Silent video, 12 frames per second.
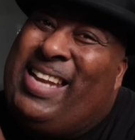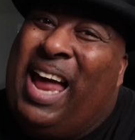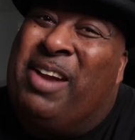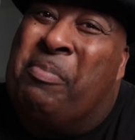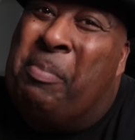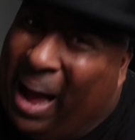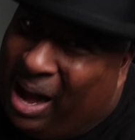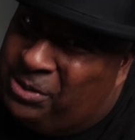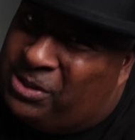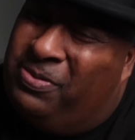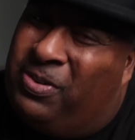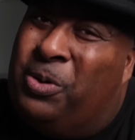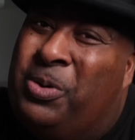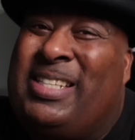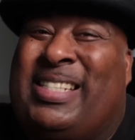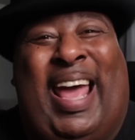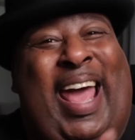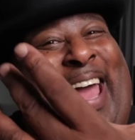that mouse,
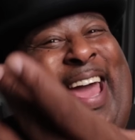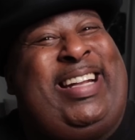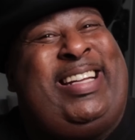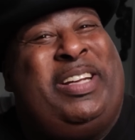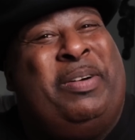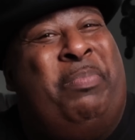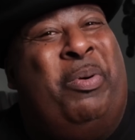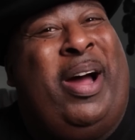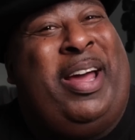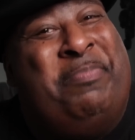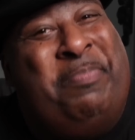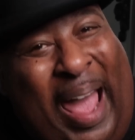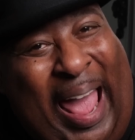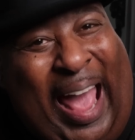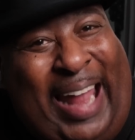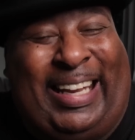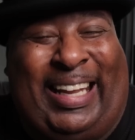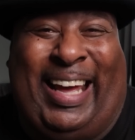folks. It's your boy
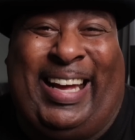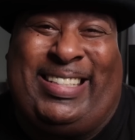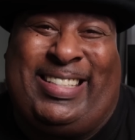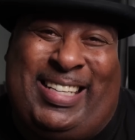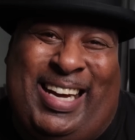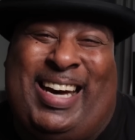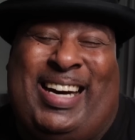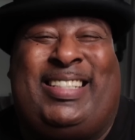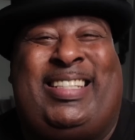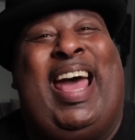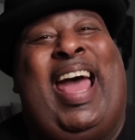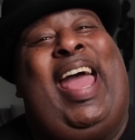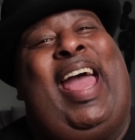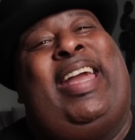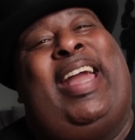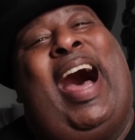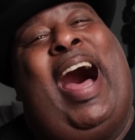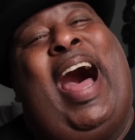Badlands Chugs,
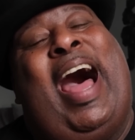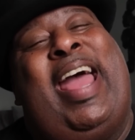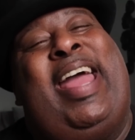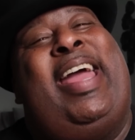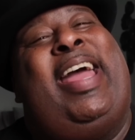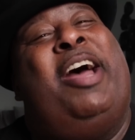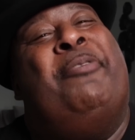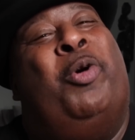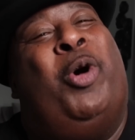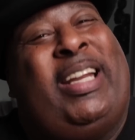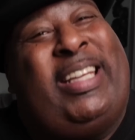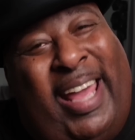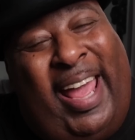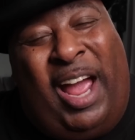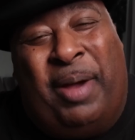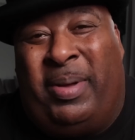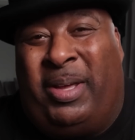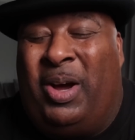and I am on
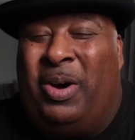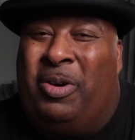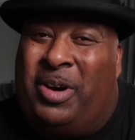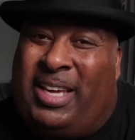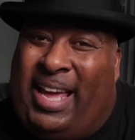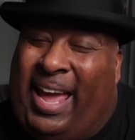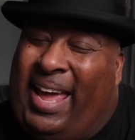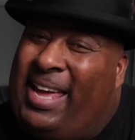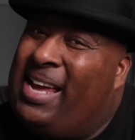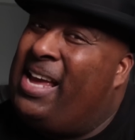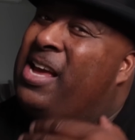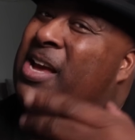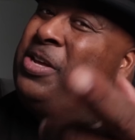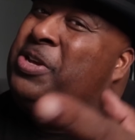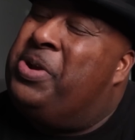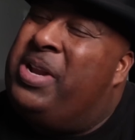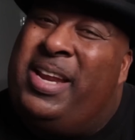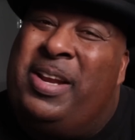Cameo, okay?
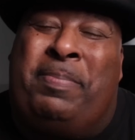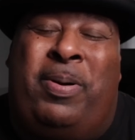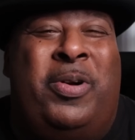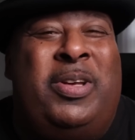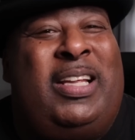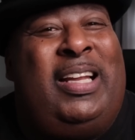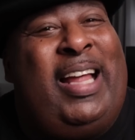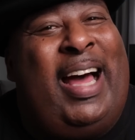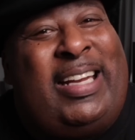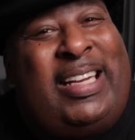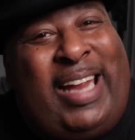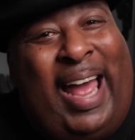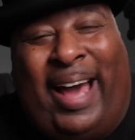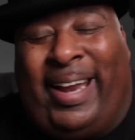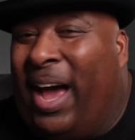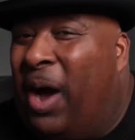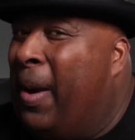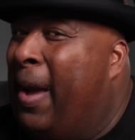You need a personalized shout
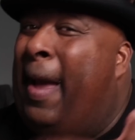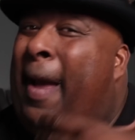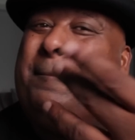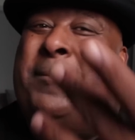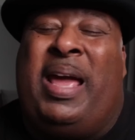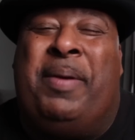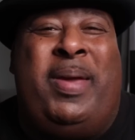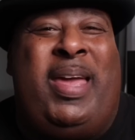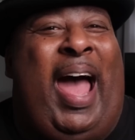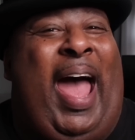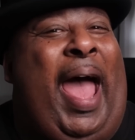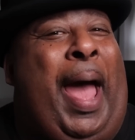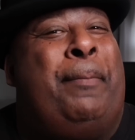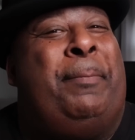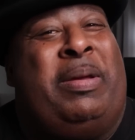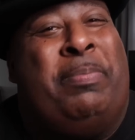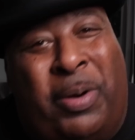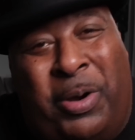out, maybe a
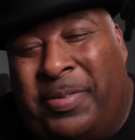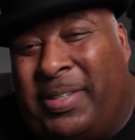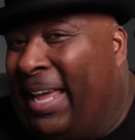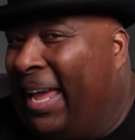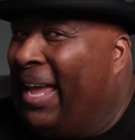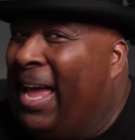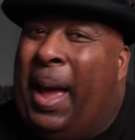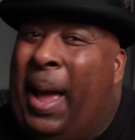happy birthday,